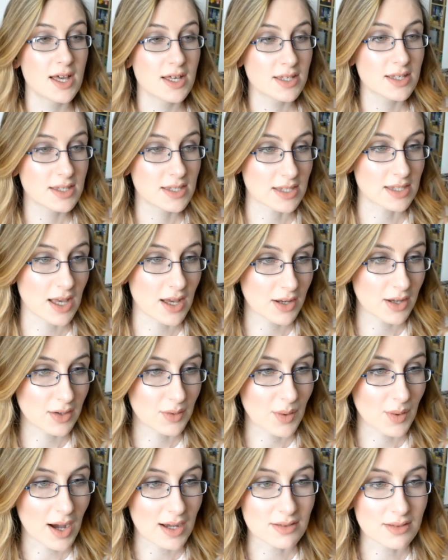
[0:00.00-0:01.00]

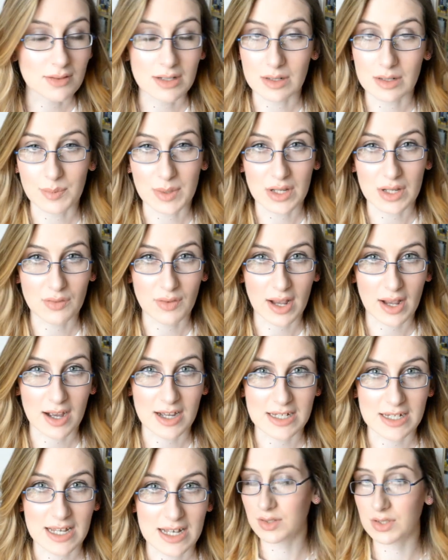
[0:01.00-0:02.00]
So I thought it would be a great
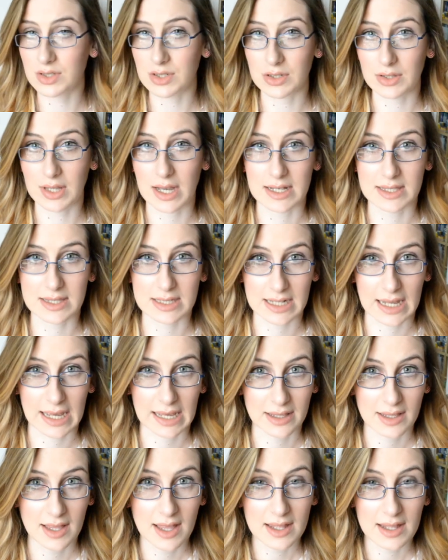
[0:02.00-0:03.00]
idea to do that
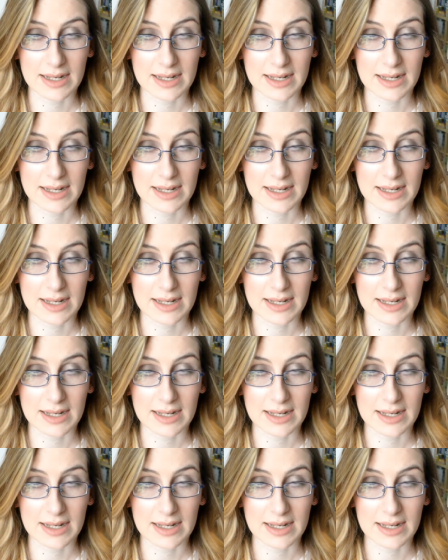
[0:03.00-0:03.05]
today.